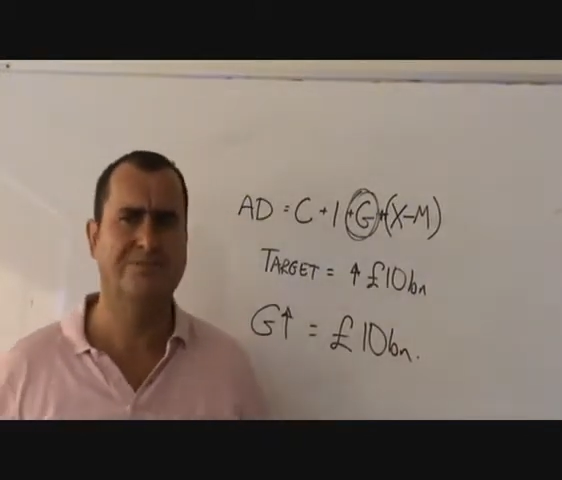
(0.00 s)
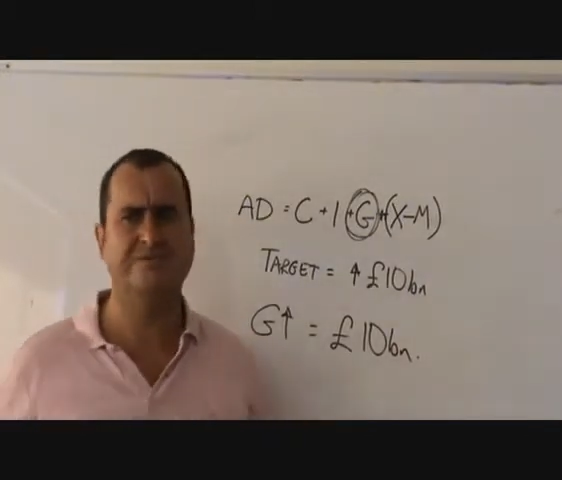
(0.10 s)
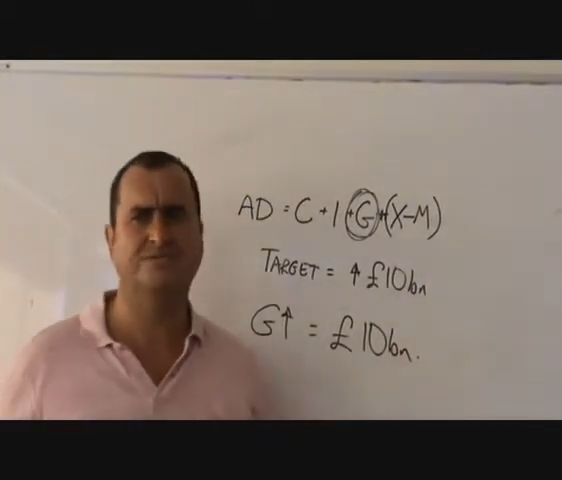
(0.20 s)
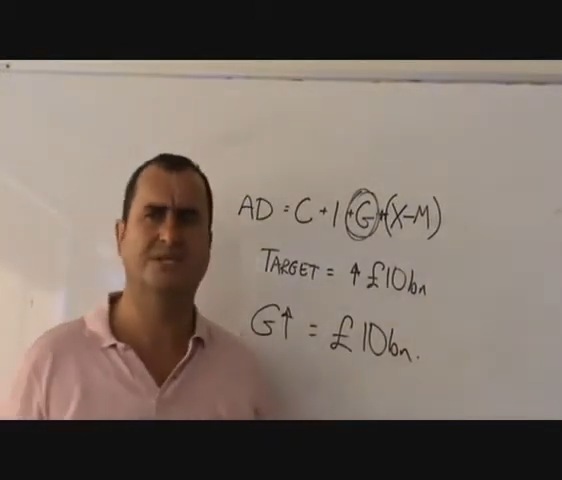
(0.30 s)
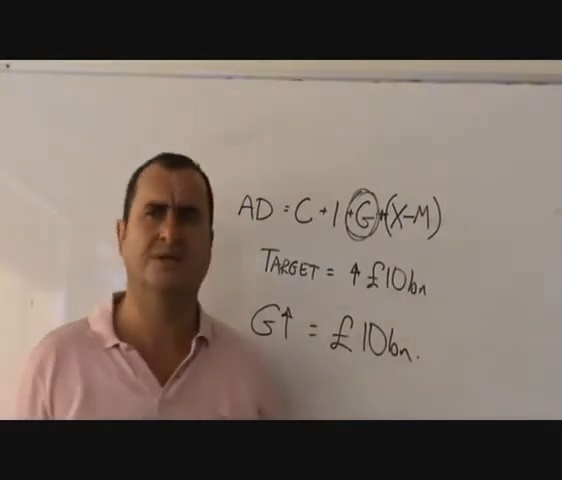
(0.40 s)

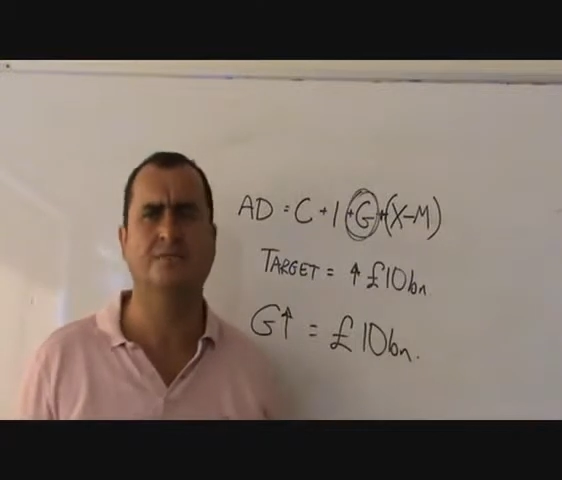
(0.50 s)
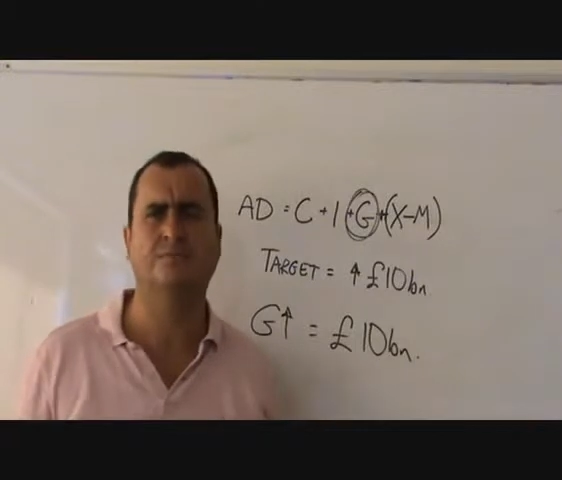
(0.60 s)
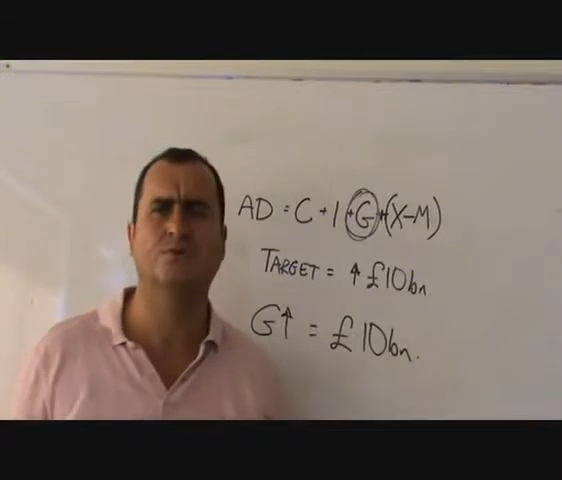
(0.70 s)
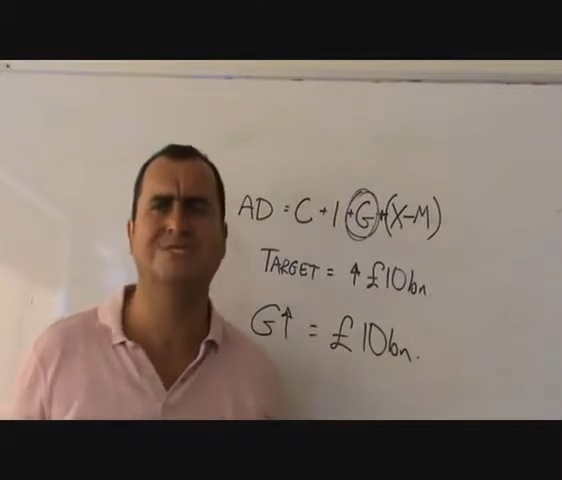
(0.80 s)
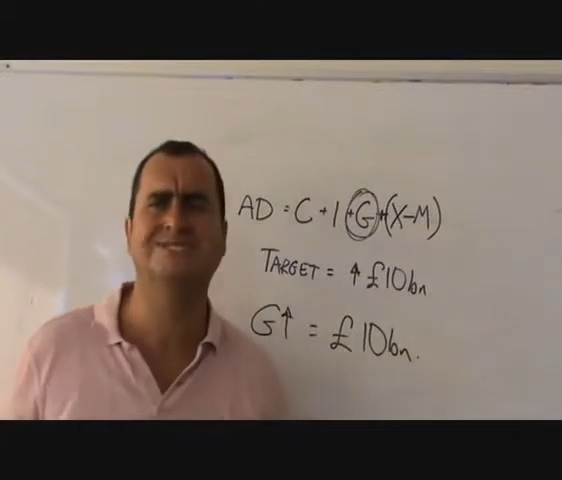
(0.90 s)
previously
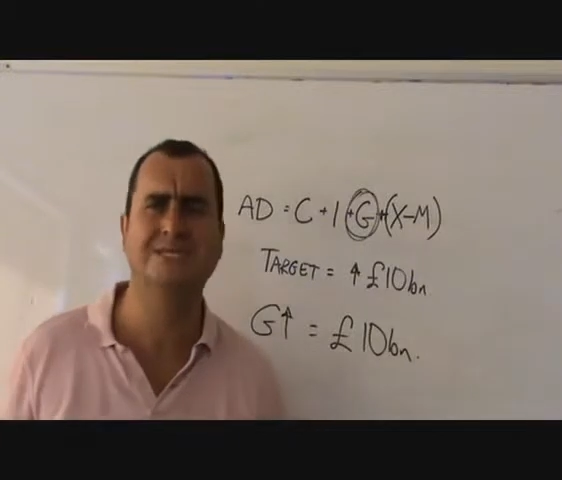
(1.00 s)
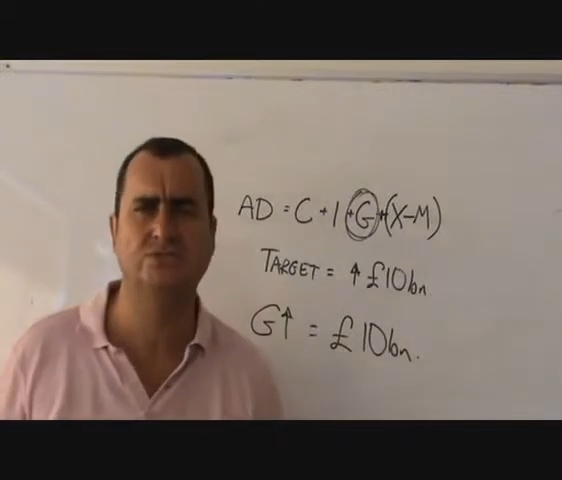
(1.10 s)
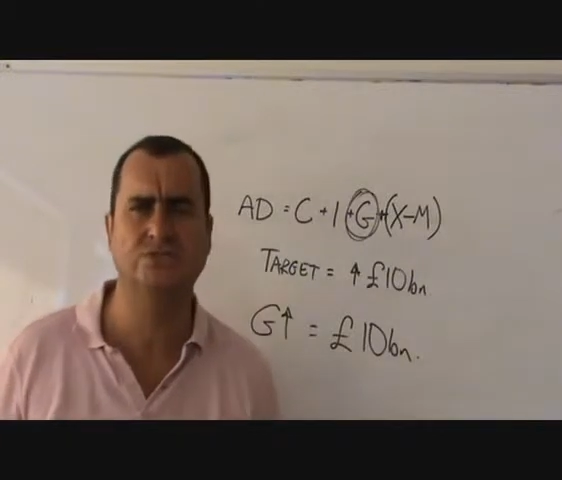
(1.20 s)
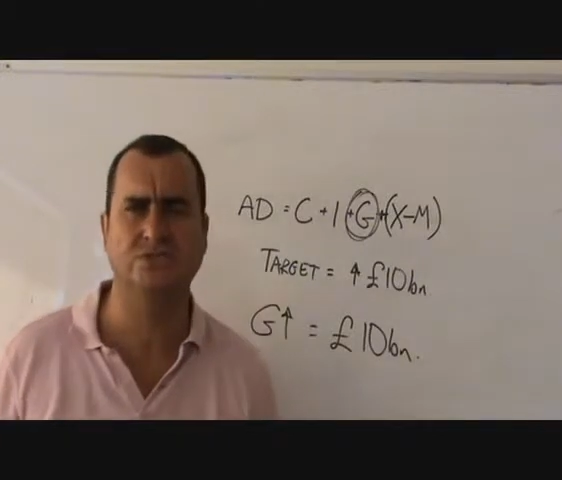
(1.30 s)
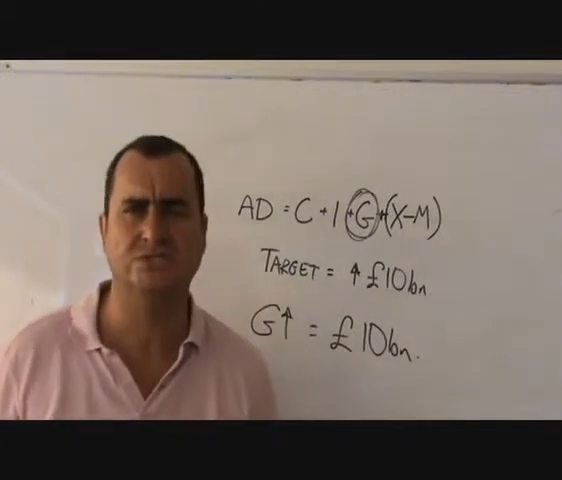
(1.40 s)
unemployed
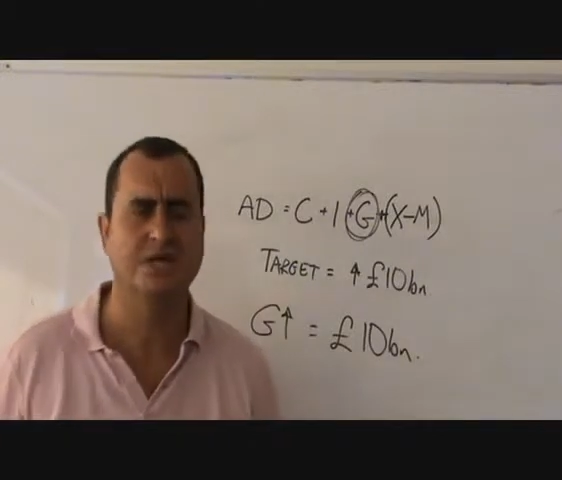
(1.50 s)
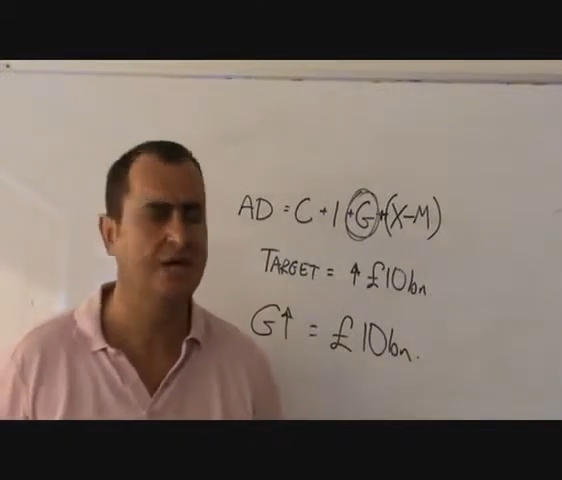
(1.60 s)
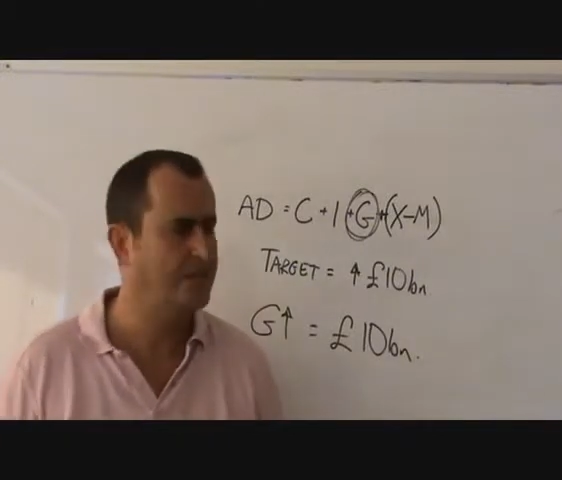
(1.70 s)
teachers,